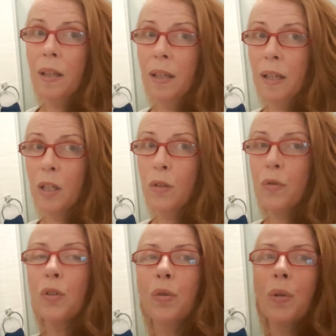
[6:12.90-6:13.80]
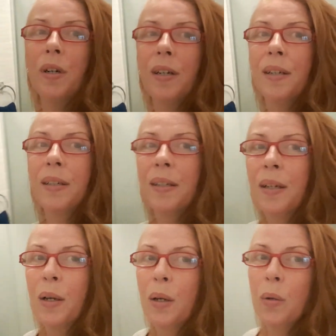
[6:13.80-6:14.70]
thing is for sure.
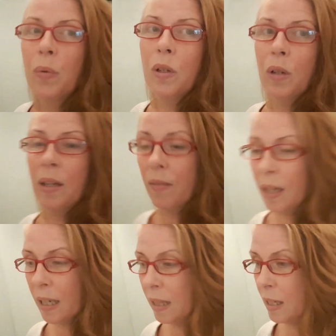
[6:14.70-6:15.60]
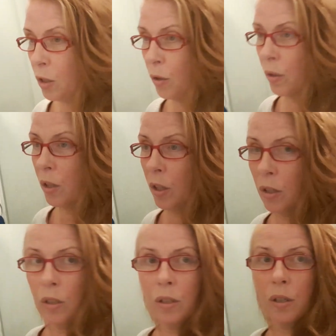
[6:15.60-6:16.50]
When you live like this, you
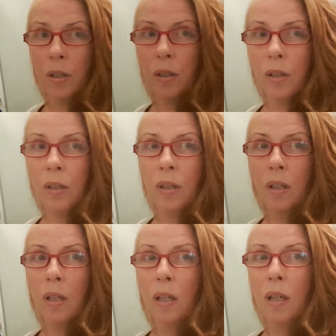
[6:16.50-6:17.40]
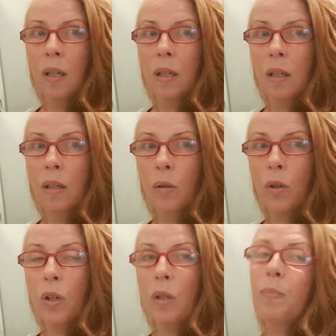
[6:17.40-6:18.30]
can't you
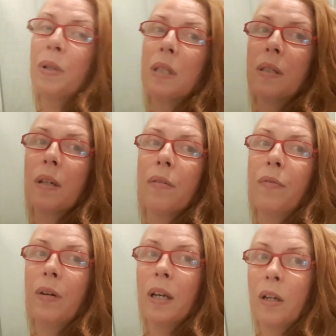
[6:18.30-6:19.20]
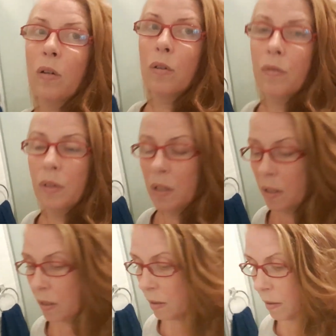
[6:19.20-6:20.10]
can't be afraid of
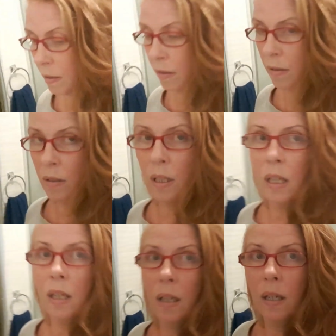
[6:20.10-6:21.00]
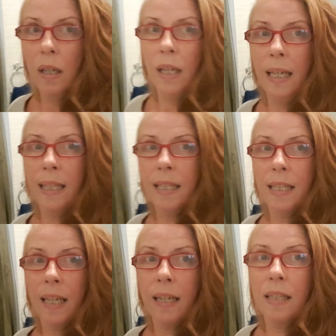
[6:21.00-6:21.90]
uh,
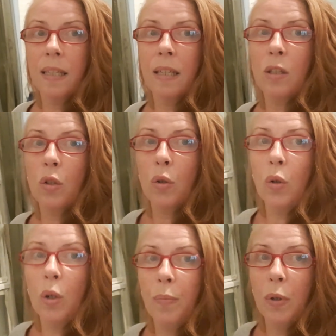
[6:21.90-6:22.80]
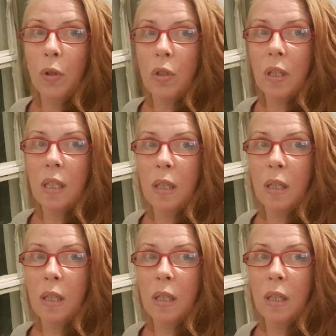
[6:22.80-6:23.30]
insects and scorpions and